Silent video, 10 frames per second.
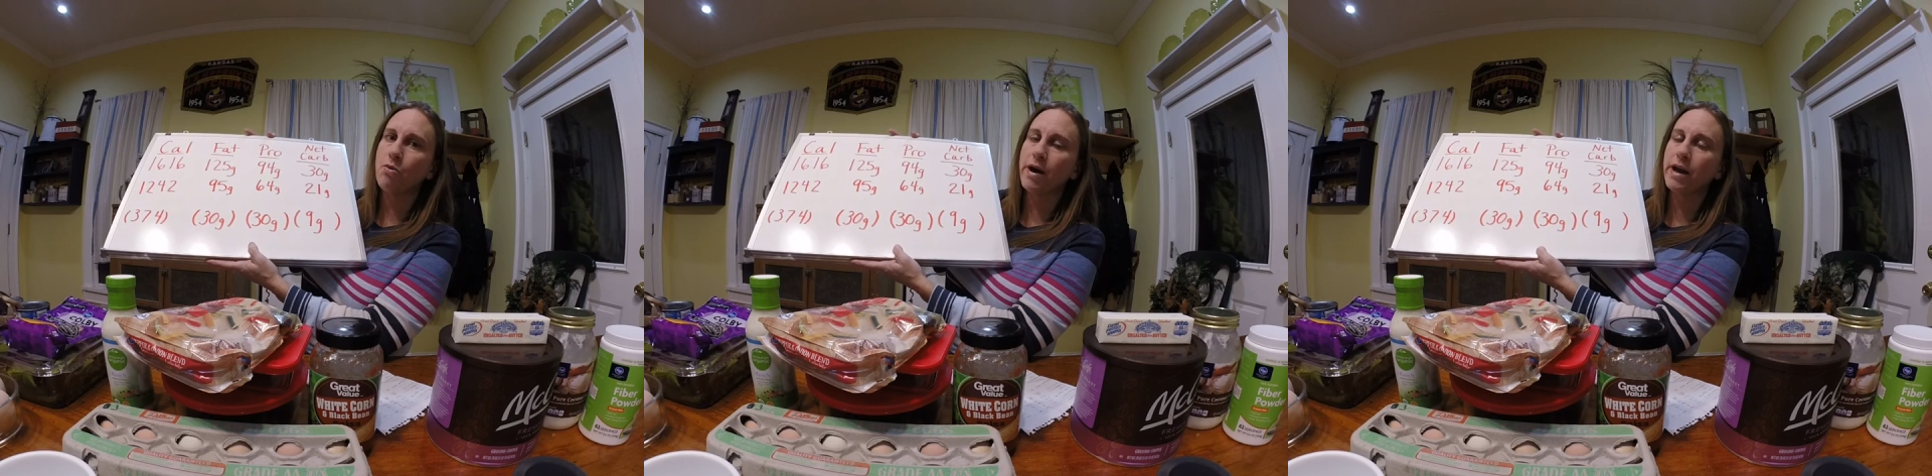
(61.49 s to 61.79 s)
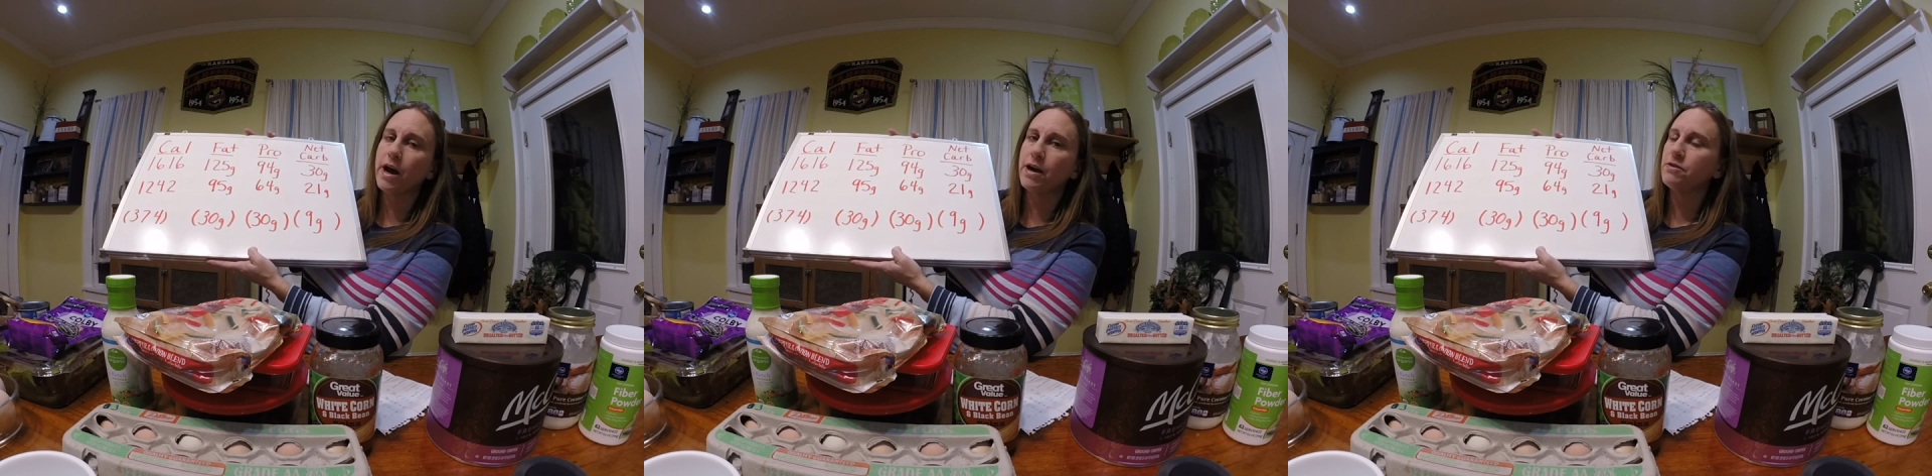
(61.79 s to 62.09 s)
quite
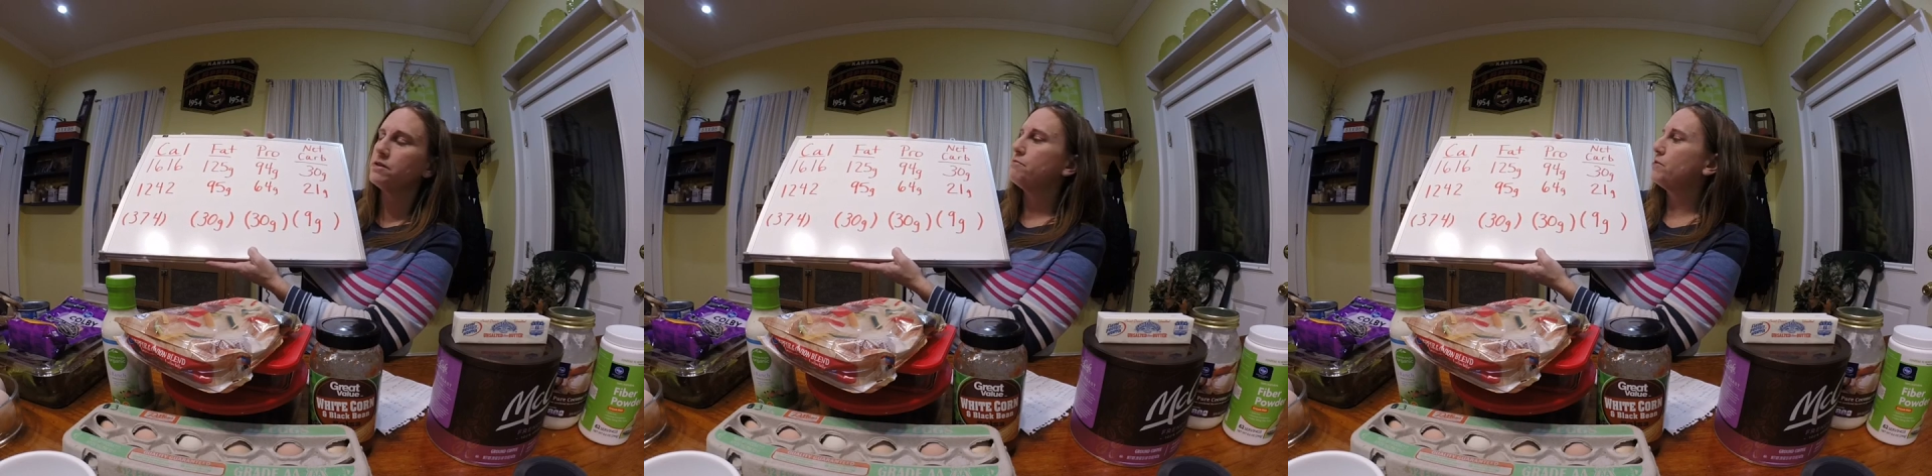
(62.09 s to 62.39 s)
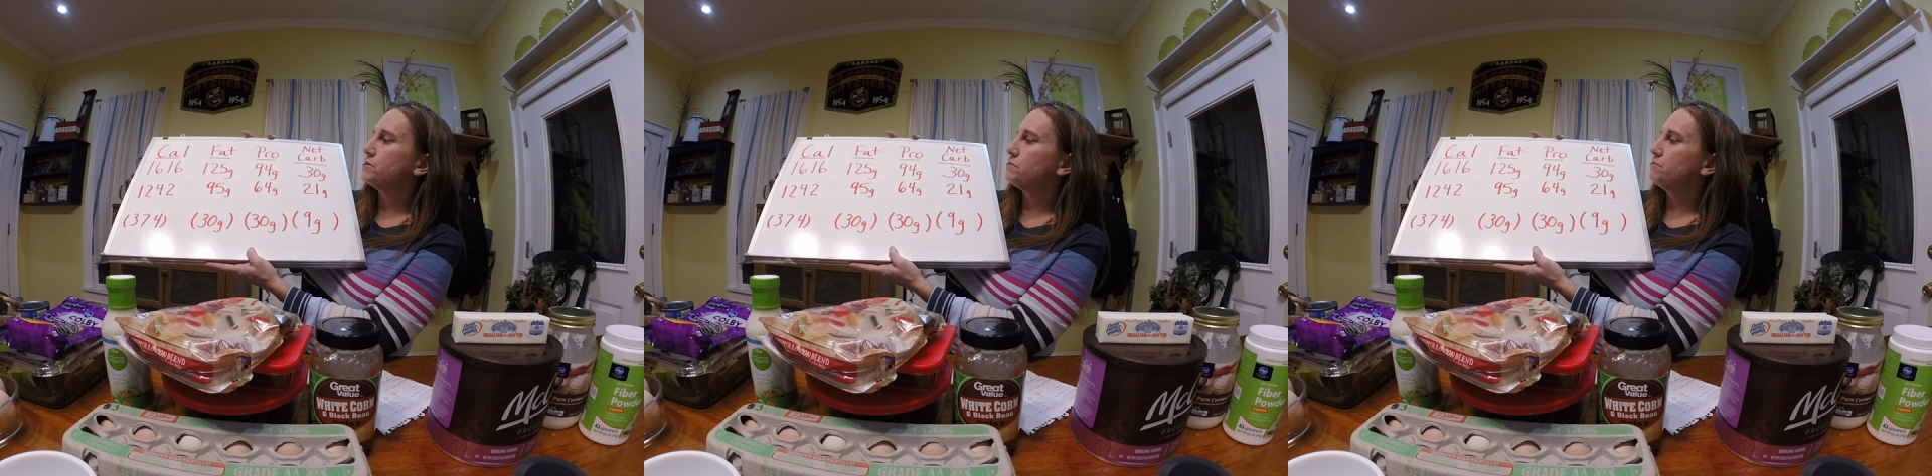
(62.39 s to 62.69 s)
higher than
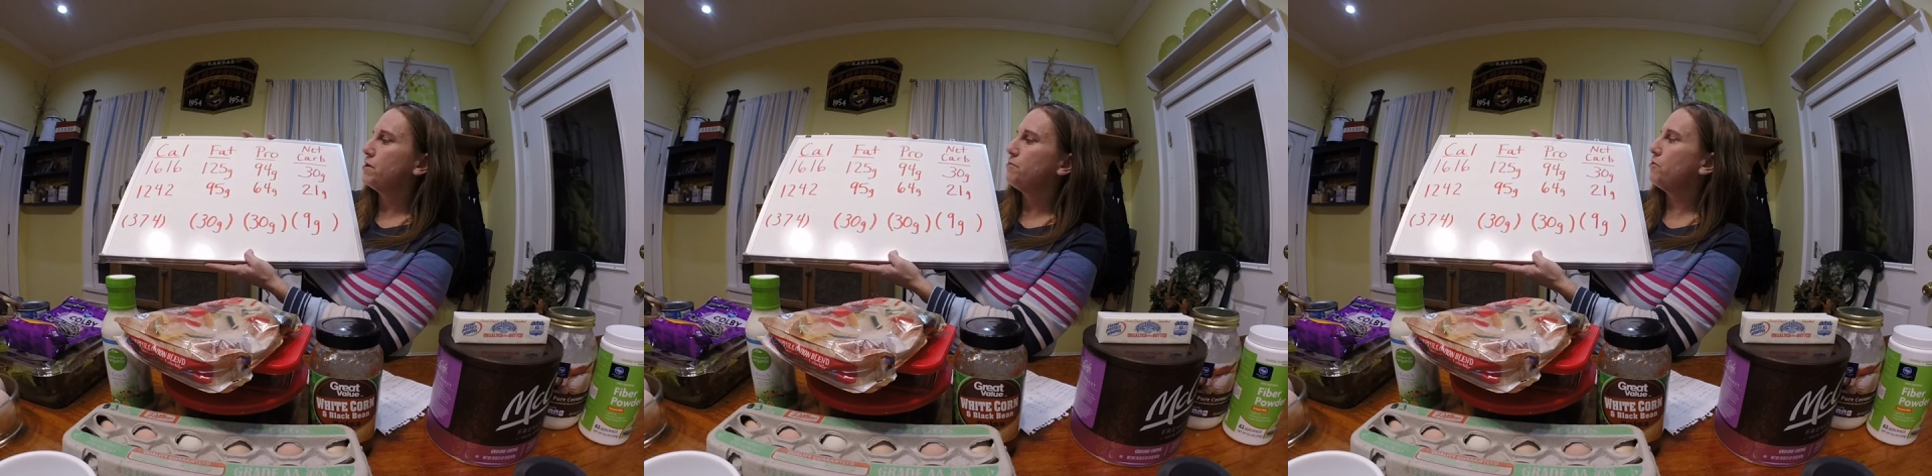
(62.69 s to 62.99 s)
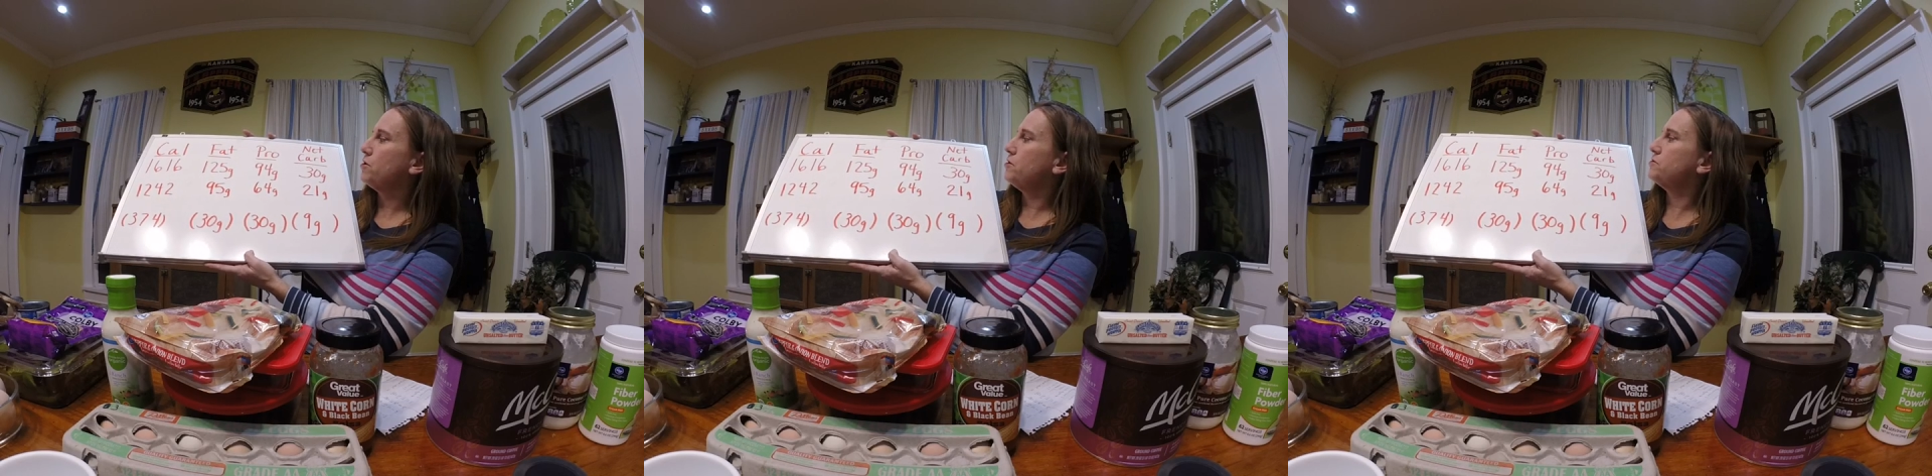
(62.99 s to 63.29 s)
most
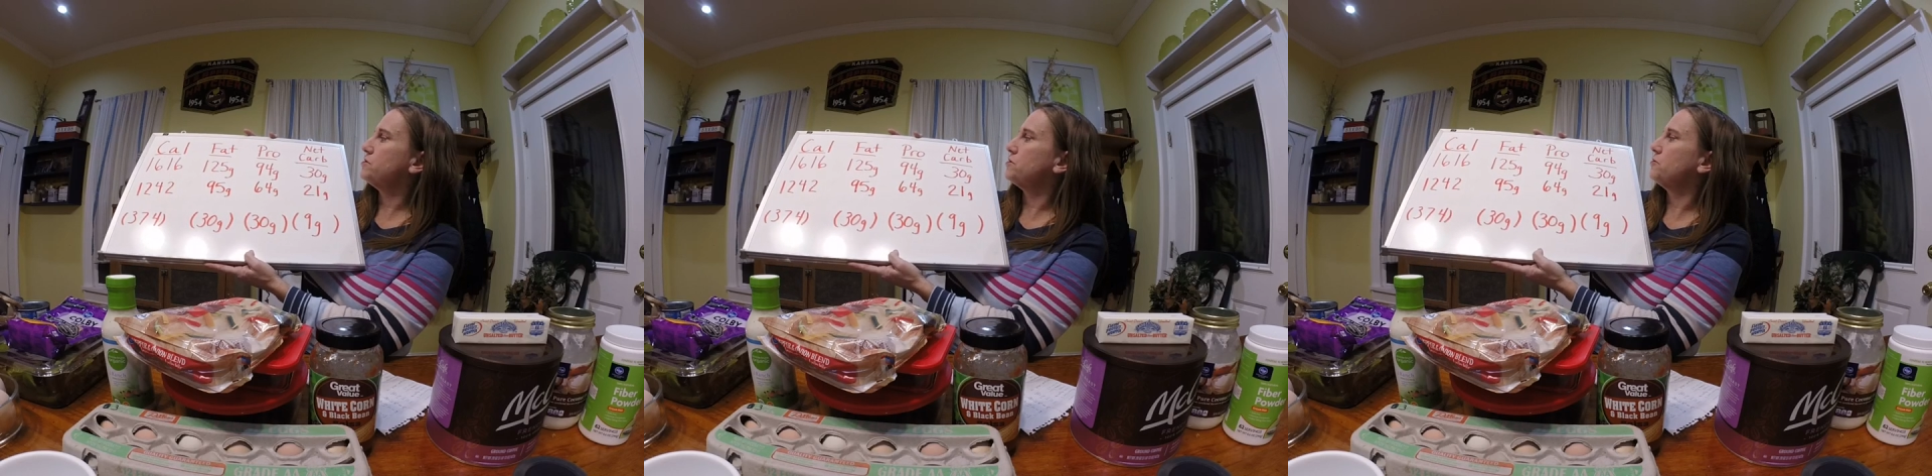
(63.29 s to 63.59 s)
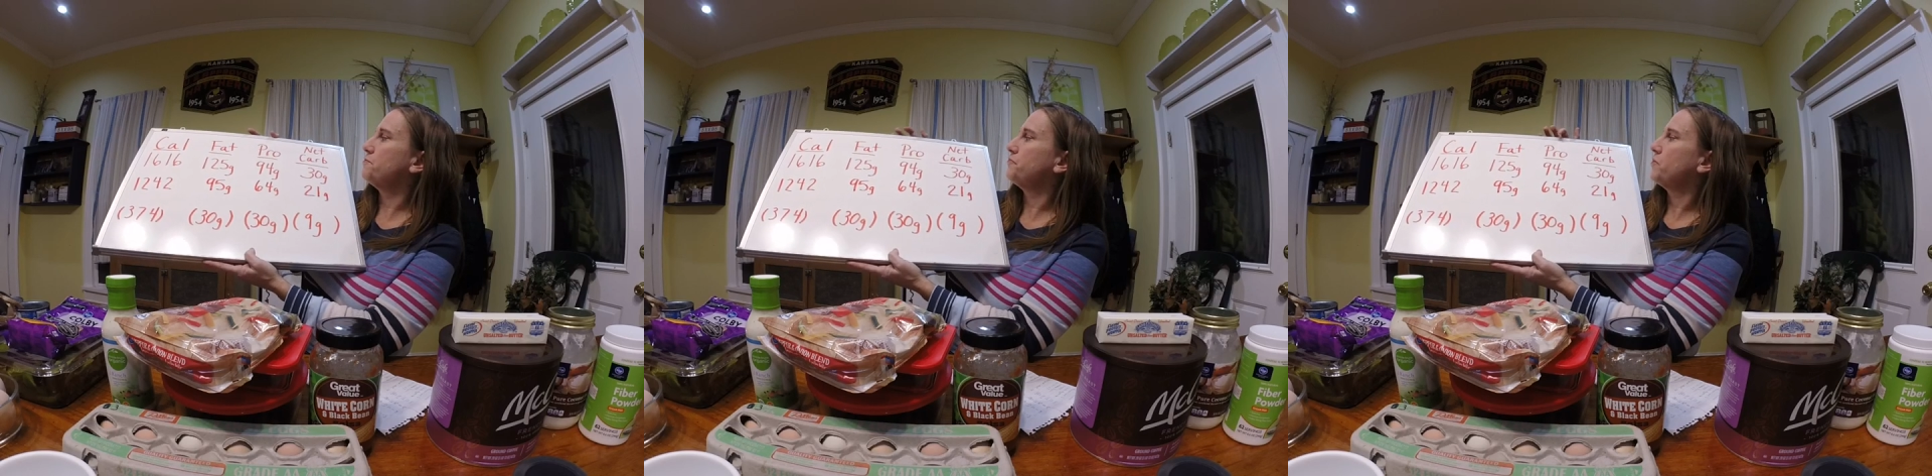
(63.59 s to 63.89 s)
people are used to.